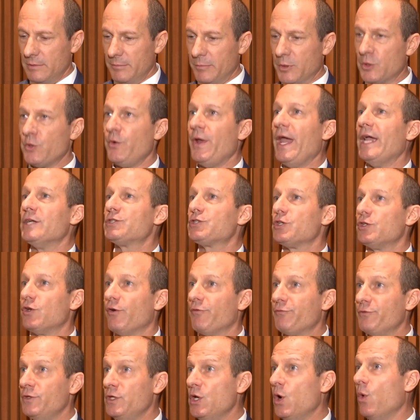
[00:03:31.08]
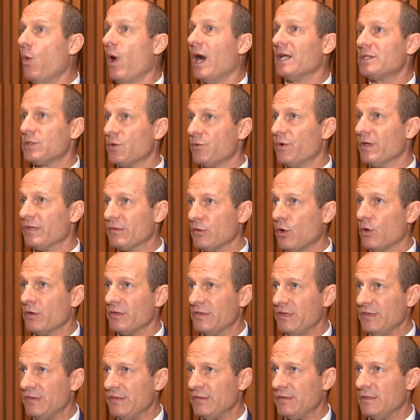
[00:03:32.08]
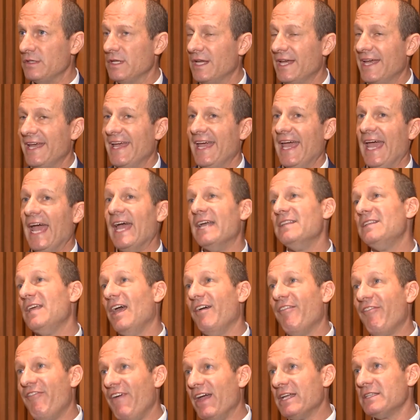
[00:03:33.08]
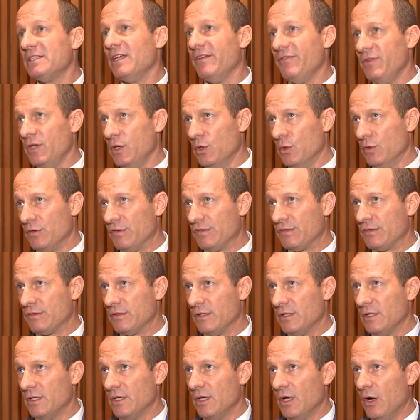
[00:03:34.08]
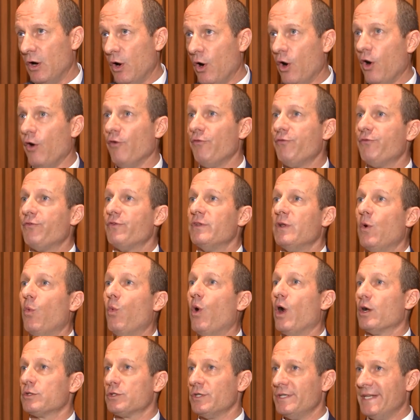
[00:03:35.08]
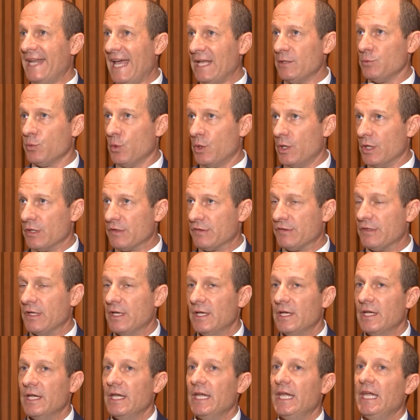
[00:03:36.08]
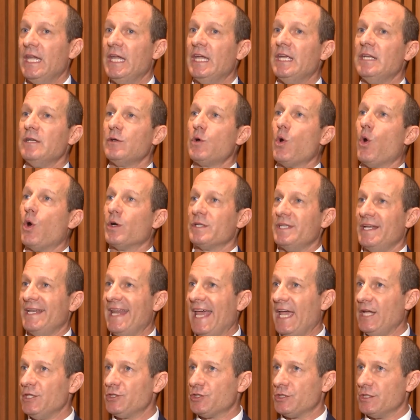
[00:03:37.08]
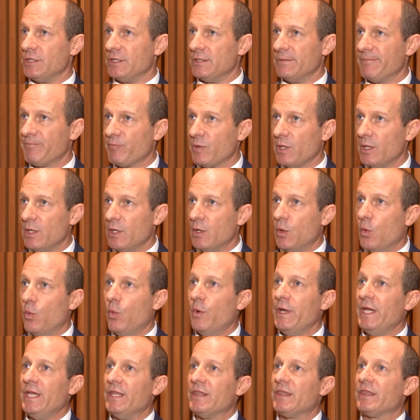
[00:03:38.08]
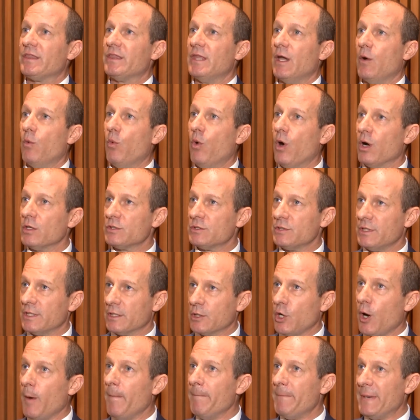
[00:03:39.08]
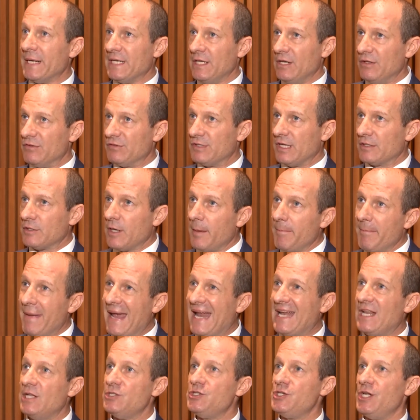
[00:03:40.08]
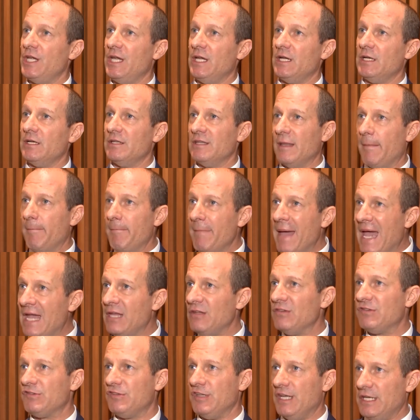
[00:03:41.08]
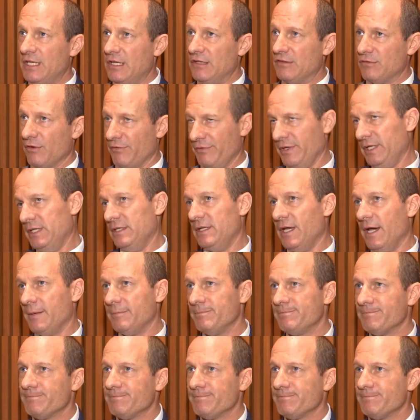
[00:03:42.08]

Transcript: creation of new water resources and the effective use of water networks in coordination with the water companies that are managing the main cities of India.